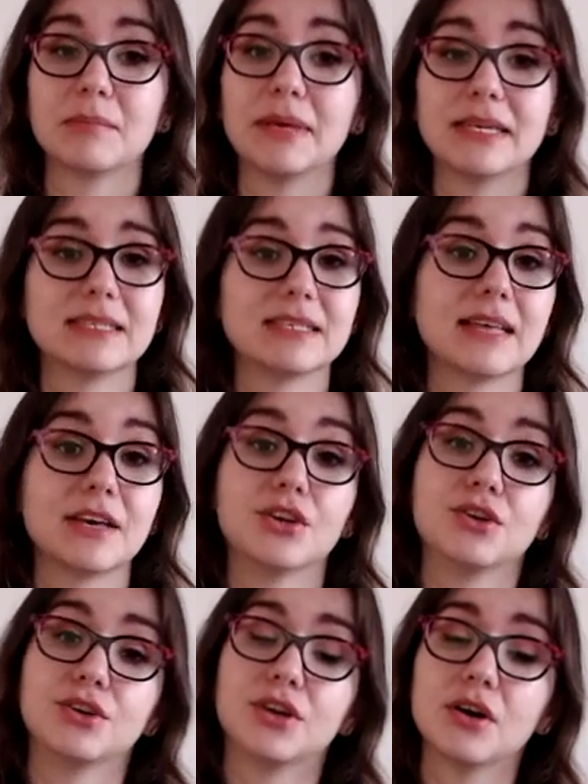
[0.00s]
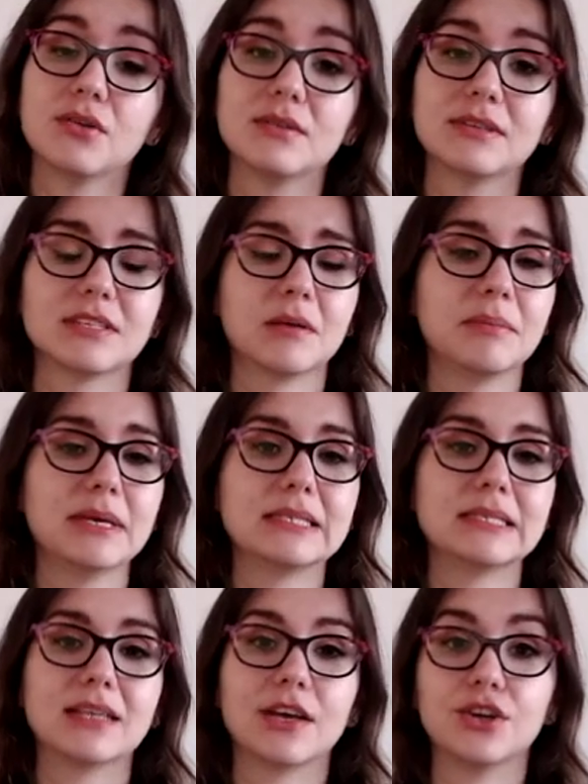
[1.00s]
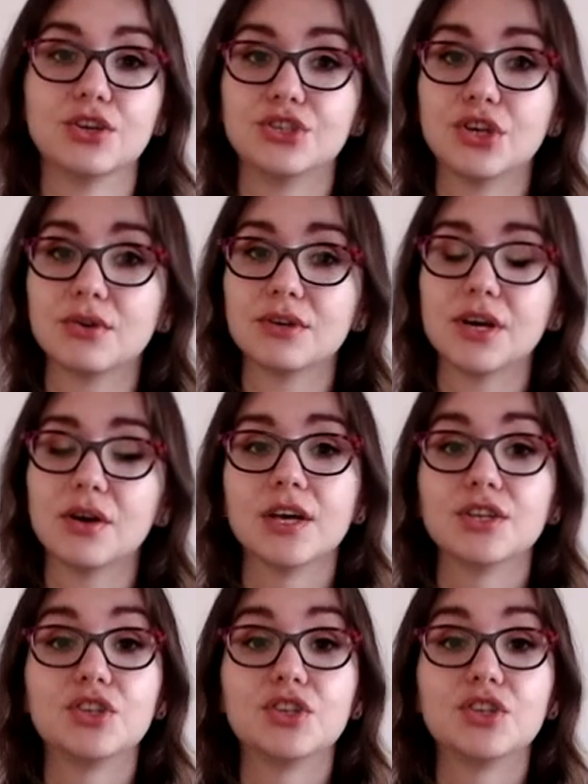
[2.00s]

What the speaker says: pieces that you know, some pieces that you don't know.